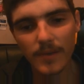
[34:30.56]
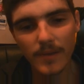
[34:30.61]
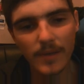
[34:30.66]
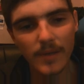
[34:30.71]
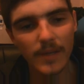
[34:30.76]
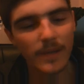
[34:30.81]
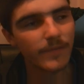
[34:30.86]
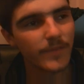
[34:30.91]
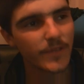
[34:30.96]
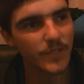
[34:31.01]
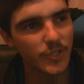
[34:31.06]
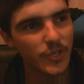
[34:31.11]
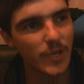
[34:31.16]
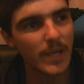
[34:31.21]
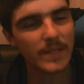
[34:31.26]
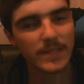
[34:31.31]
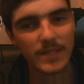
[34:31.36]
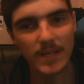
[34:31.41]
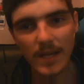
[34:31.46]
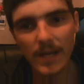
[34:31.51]
If the
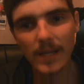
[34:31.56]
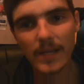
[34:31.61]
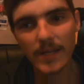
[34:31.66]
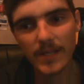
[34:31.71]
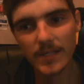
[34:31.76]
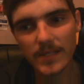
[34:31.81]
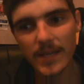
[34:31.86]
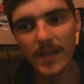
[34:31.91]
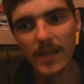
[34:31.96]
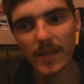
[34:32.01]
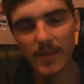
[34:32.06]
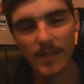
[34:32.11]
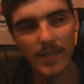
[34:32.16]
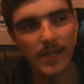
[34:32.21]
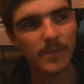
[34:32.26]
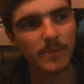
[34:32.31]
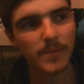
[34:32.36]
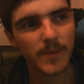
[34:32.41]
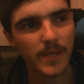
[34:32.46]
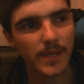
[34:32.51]
Jets aren't going to take the
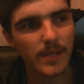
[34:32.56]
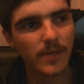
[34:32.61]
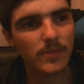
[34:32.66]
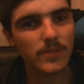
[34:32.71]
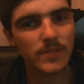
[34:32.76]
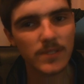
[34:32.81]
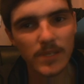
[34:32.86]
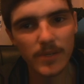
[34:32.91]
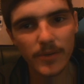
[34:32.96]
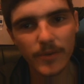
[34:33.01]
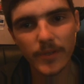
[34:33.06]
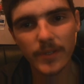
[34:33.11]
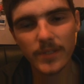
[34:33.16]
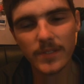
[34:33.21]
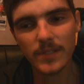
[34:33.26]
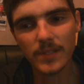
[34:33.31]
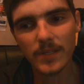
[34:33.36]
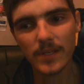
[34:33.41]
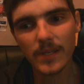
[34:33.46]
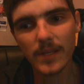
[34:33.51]
NPL
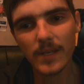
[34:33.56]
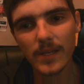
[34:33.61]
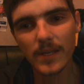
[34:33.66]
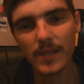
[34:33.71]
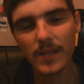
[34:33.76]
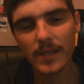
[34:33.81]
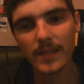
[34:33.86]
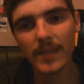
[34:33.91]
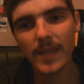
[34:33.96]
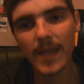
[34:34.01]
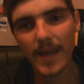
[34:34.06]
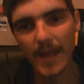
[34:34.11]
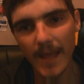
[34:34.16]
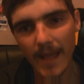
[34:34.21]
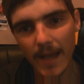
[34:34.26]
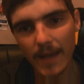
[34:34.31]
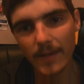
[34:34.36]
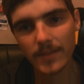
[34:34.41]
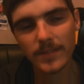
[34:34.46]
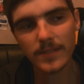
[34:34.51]
seriously, get
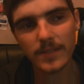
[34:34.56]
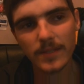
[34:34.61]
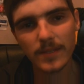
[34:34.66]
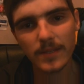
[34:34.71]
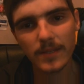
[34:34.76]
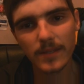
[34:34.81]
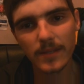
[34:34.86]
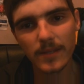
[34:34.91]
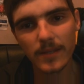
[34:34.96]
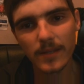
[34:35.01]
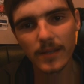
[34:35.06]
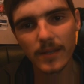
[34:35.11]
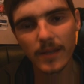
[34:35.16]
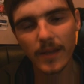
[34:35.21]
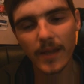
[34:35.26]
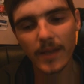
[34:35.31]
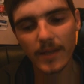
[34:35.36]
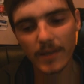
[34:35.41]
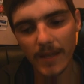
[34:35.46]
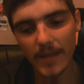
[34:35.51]
out
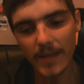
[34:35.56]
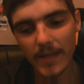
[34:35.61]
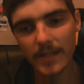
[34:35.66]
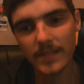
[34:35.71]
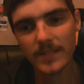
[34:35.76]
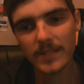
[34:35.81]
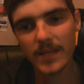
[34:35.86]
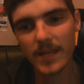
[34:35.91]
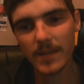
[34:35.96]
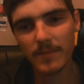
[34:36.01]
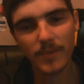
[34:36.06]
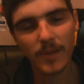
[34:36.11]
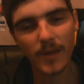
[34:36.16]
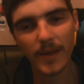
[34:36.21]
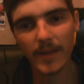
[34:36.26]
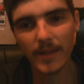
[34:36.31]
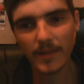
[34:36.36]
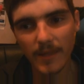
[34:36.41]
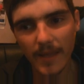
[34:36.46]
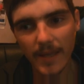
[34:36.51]
and let a team
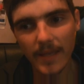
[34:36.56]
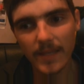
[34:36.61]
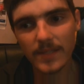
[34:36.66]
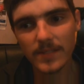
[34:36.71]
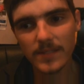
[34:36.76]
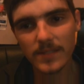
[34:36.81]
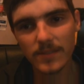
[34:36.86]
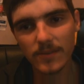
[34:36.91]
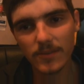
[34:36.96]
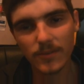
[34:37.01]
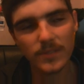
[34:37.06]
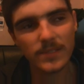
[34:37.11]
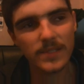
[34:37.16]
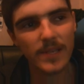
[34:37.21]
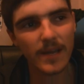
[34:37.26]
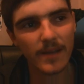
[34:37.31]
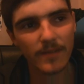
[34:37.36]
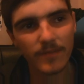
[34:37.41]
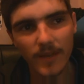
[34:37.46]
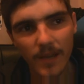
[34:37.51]
like Lakes or
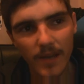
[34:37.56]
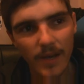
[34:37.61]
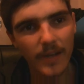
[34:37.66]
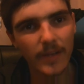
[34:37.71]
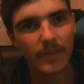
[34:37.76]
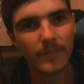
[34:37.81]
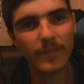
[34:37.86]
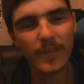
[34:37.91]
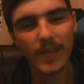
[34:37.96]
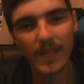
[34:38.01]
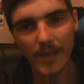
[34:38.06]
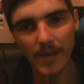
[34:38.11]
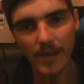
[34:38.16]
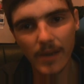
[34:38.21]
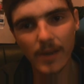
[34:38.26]
South Cardiff in.